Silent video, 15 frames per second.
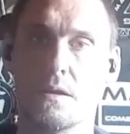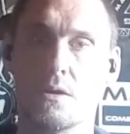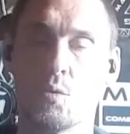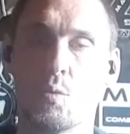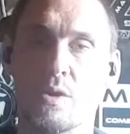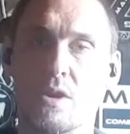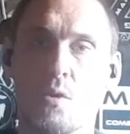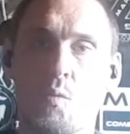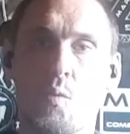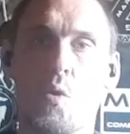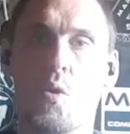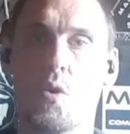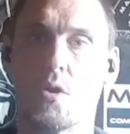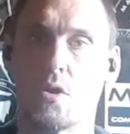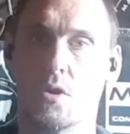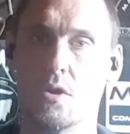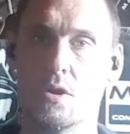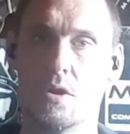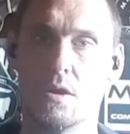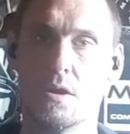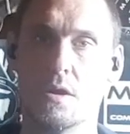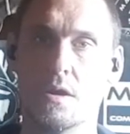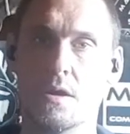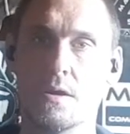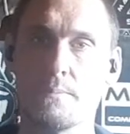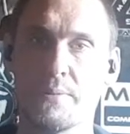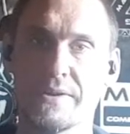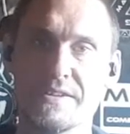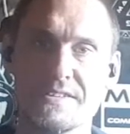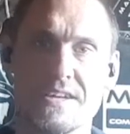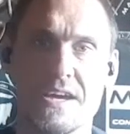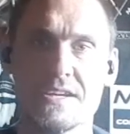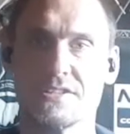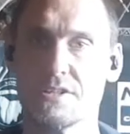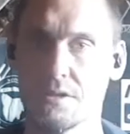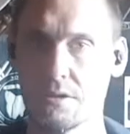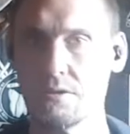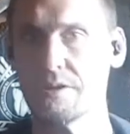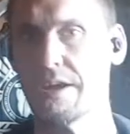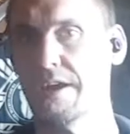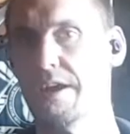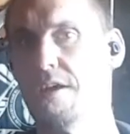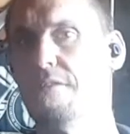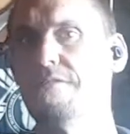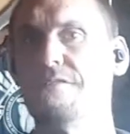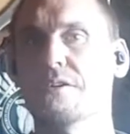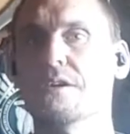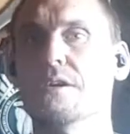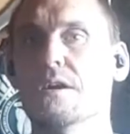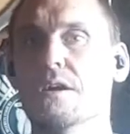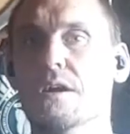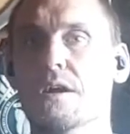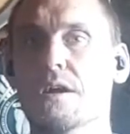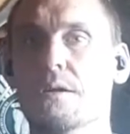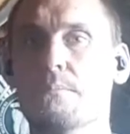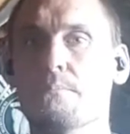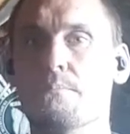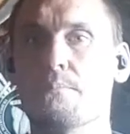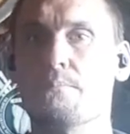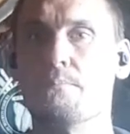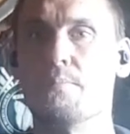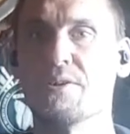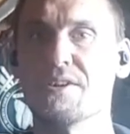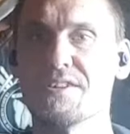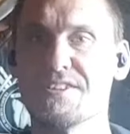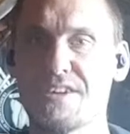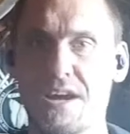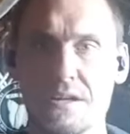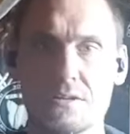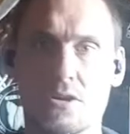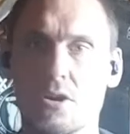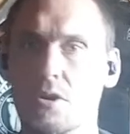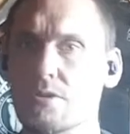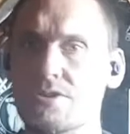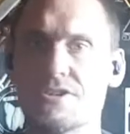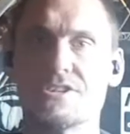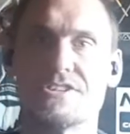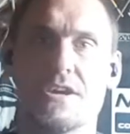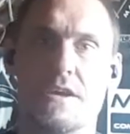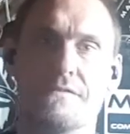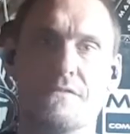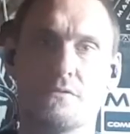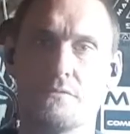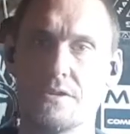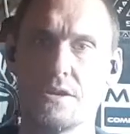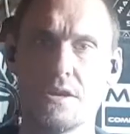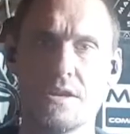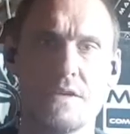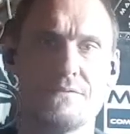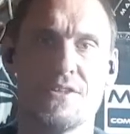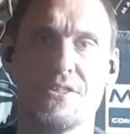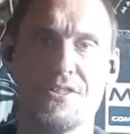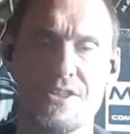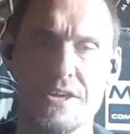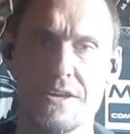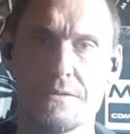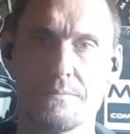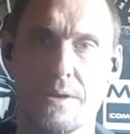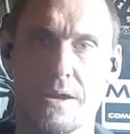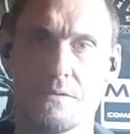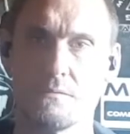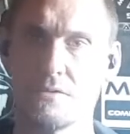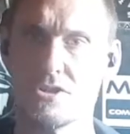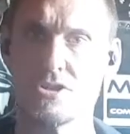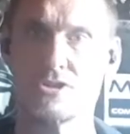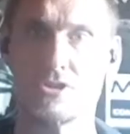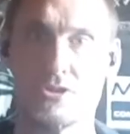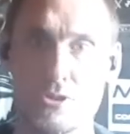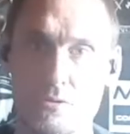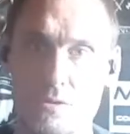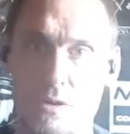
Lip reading: We can walk. But it takes a lot of effort, but it's unconscious effort. We don't have to think about it, we just do